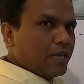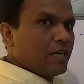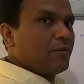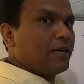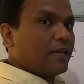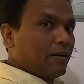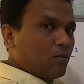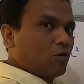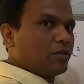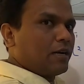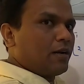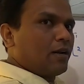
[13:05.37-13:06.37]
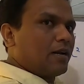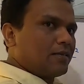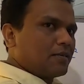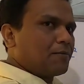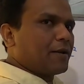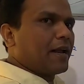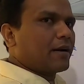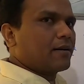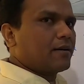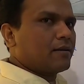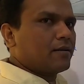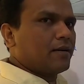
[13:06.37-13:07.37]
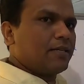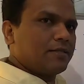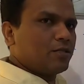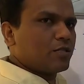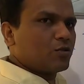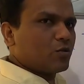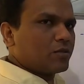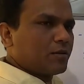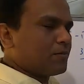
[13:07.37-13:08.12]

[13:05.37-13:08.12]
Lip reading: to the element above that and subtract it. It's just so